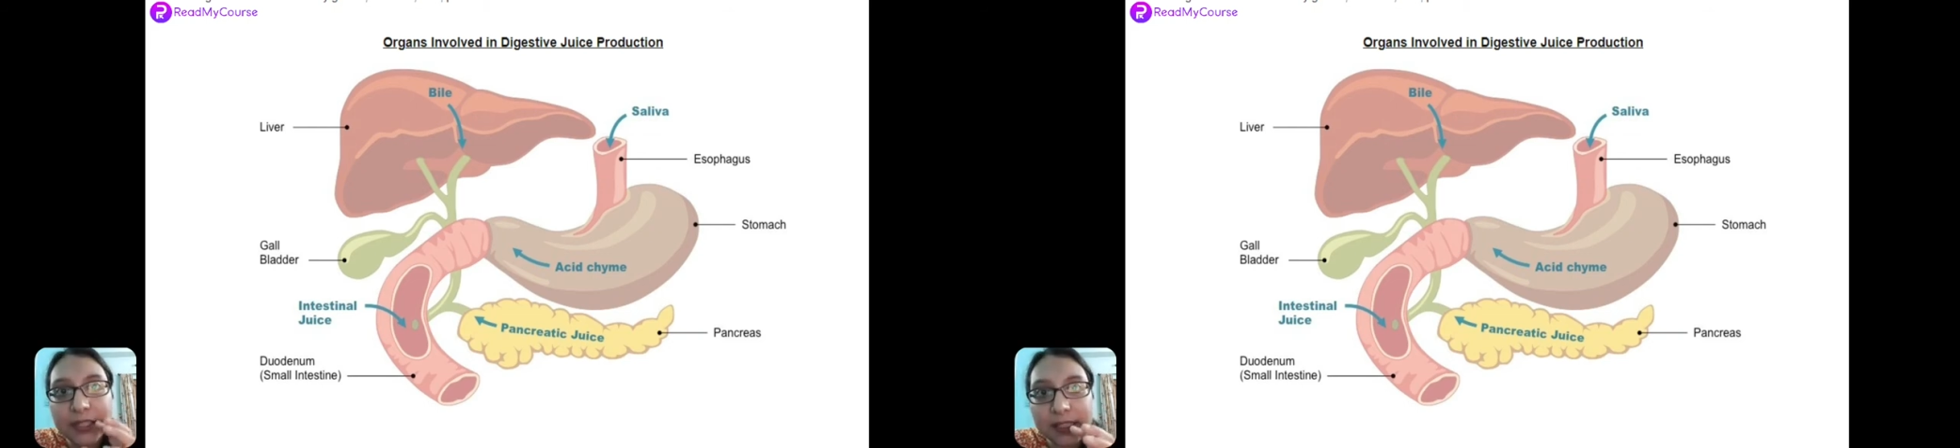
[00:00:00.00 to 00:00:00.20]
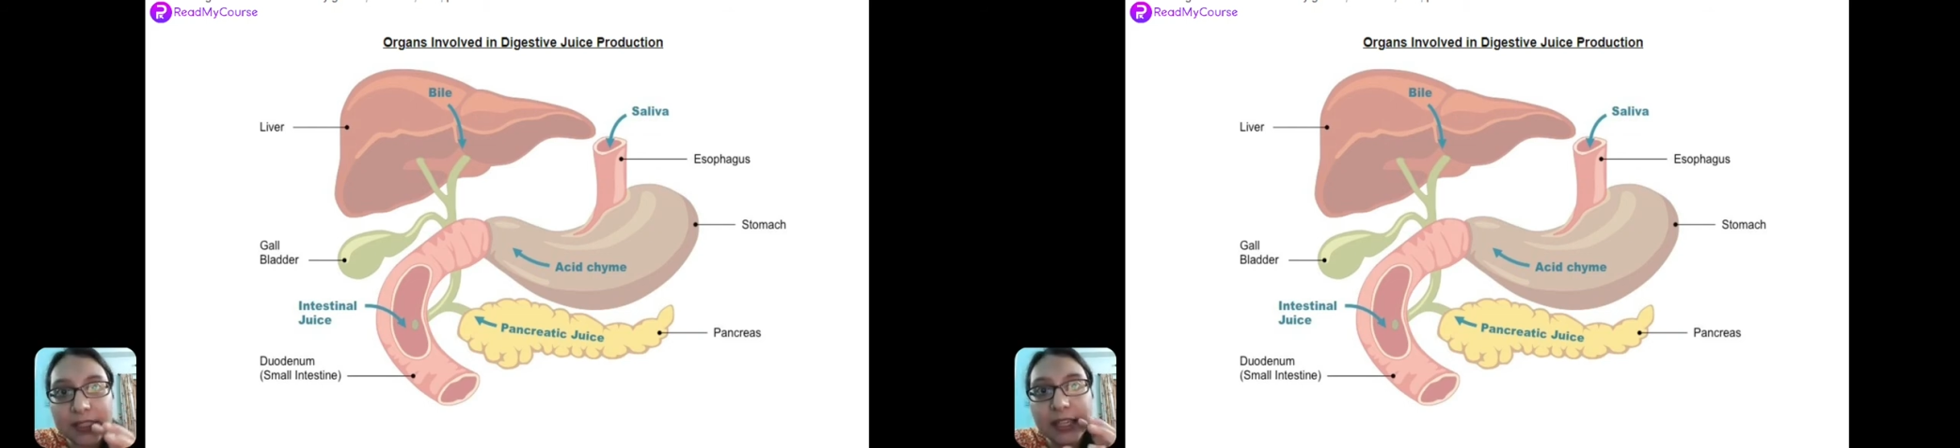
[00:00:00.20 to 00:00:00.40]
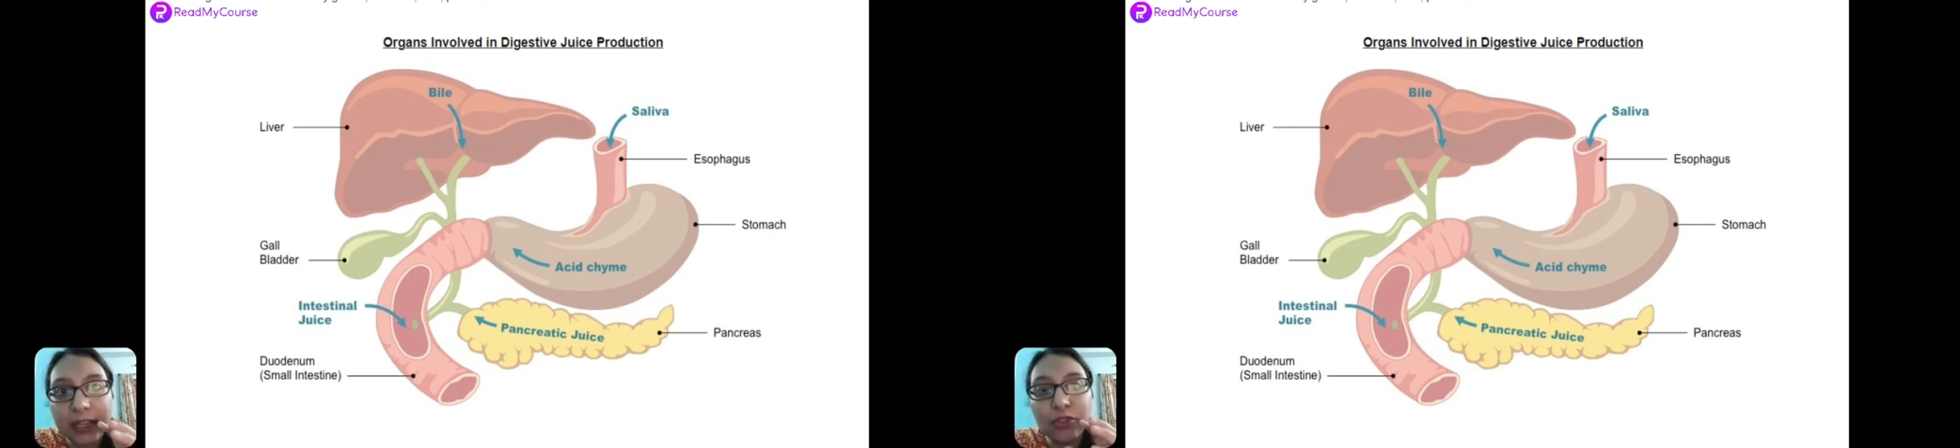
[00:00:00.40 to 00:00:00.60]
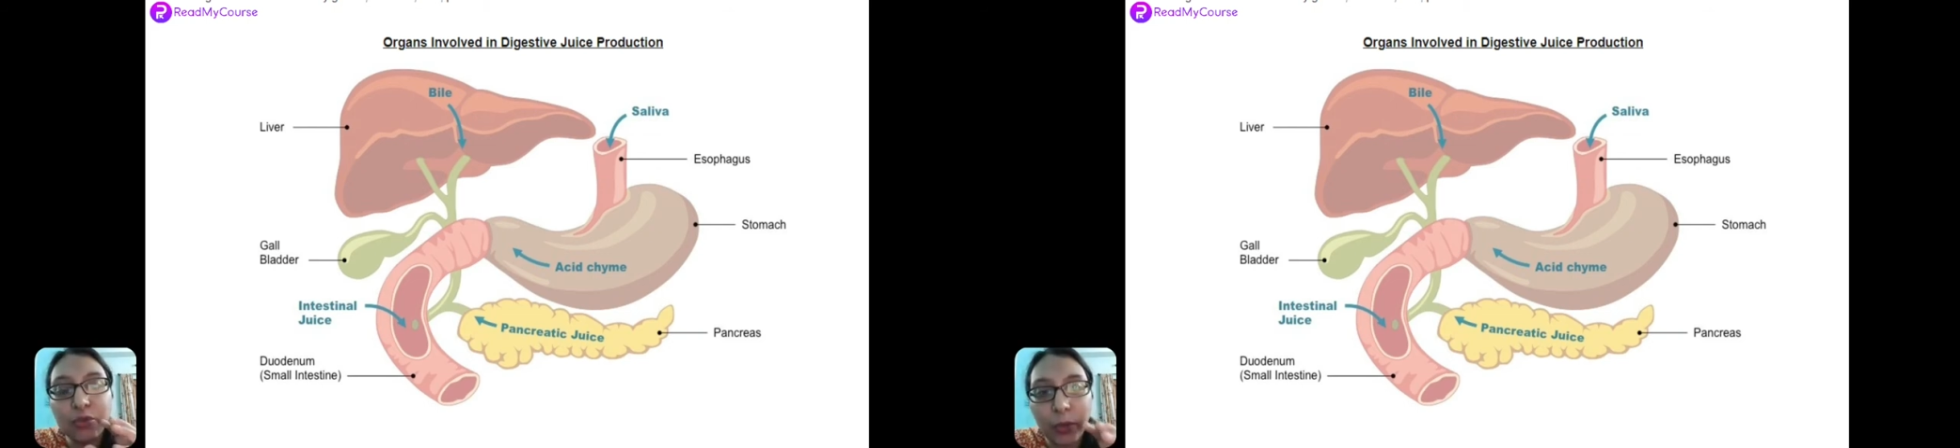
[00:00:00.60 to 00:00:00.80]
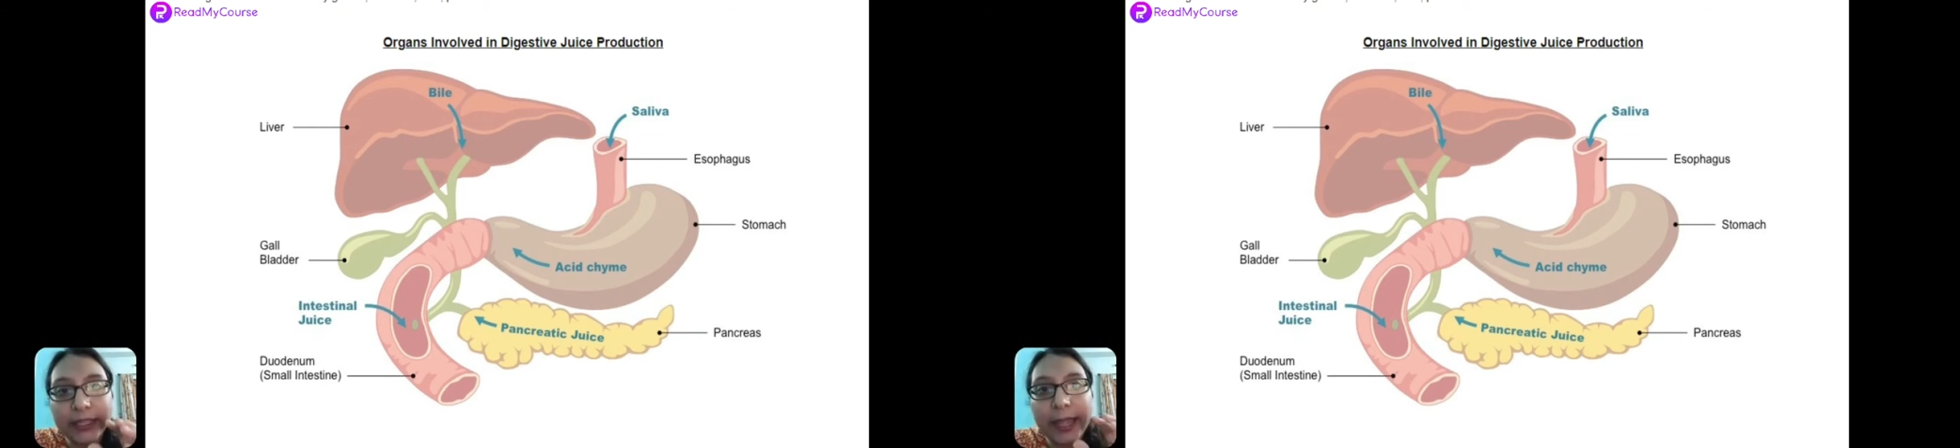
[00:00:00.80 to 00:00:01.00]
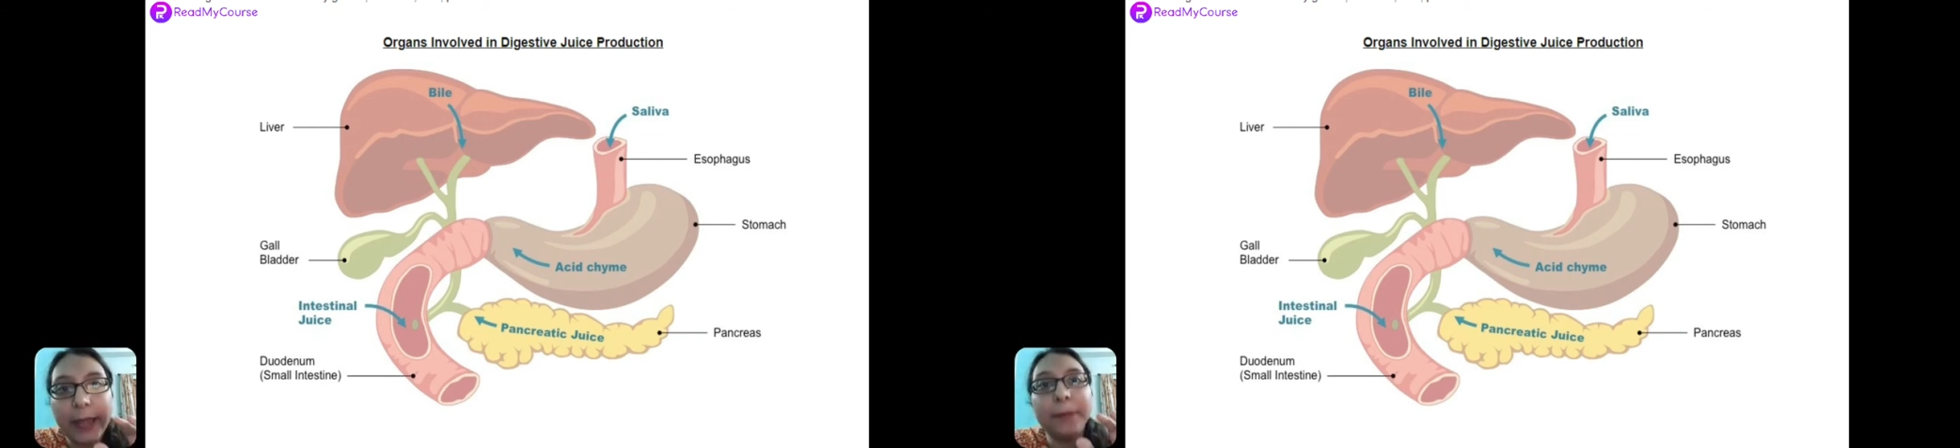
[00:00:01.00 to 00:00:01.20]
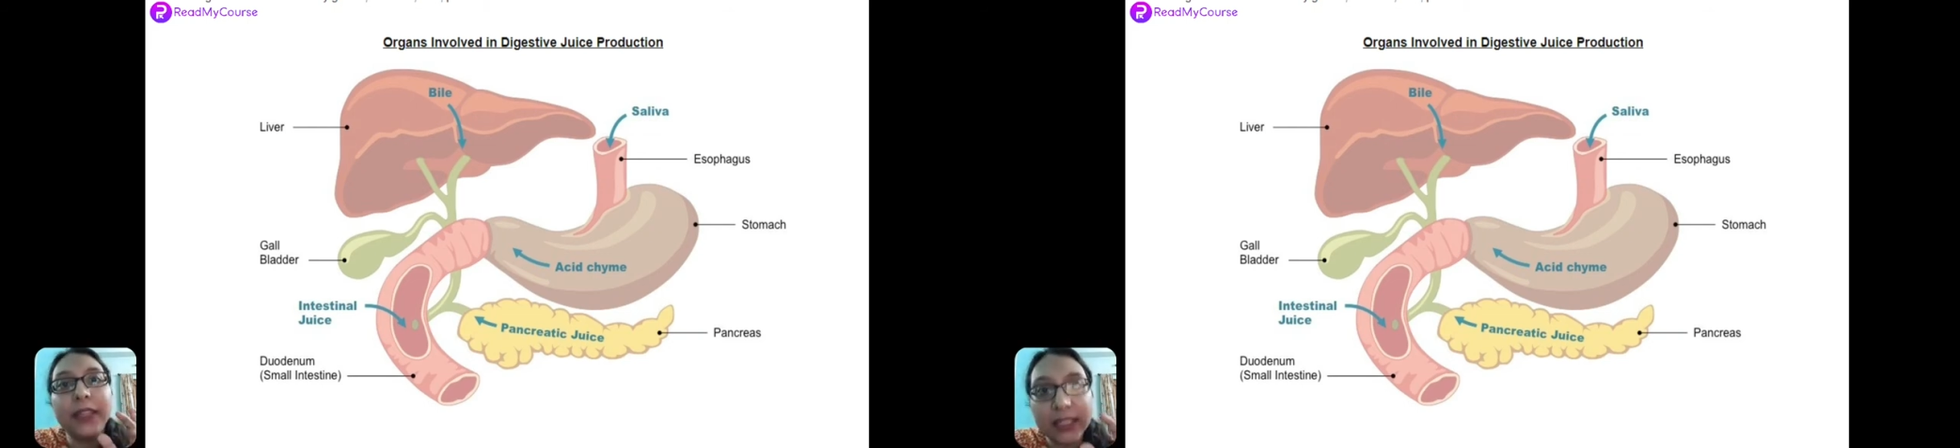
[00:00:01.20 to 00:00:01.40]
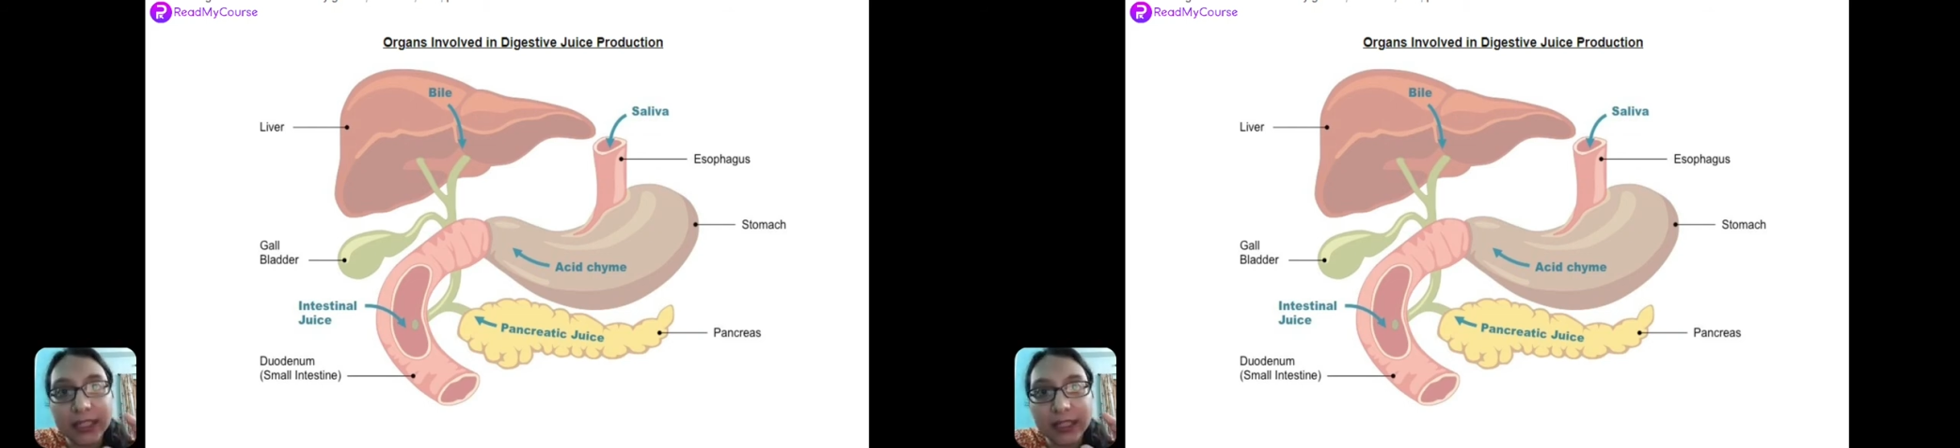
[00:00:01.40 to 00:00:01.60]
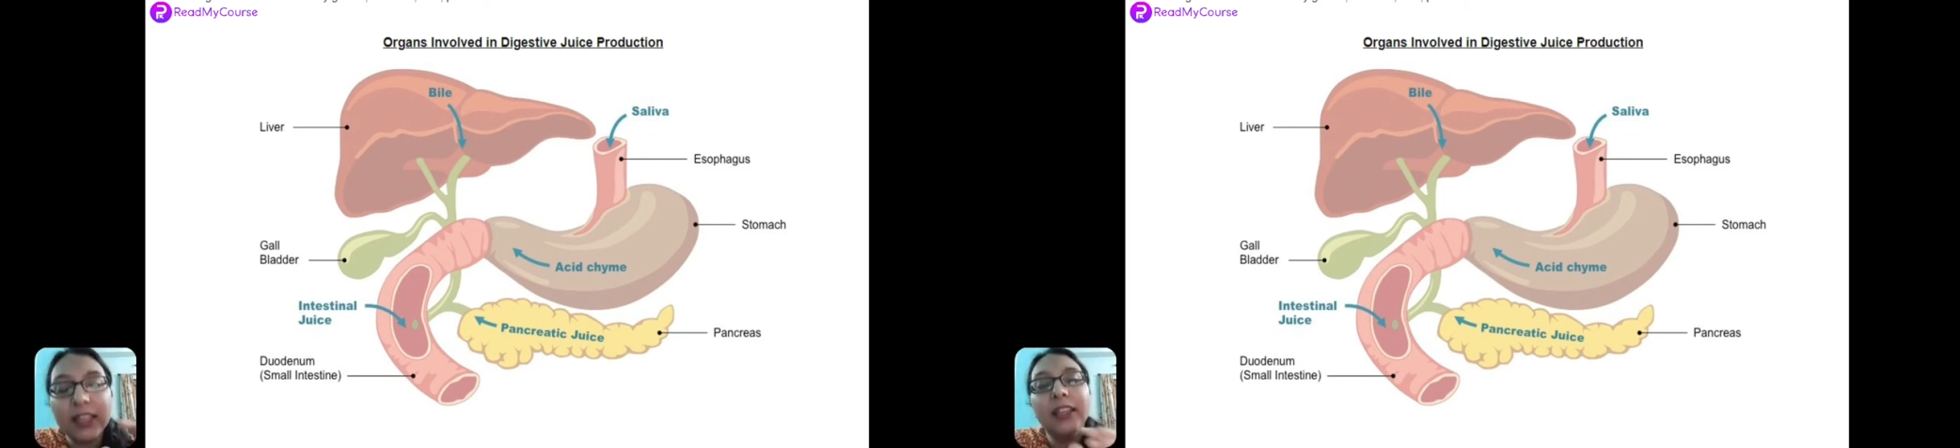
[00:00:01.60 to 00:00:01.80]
chyme.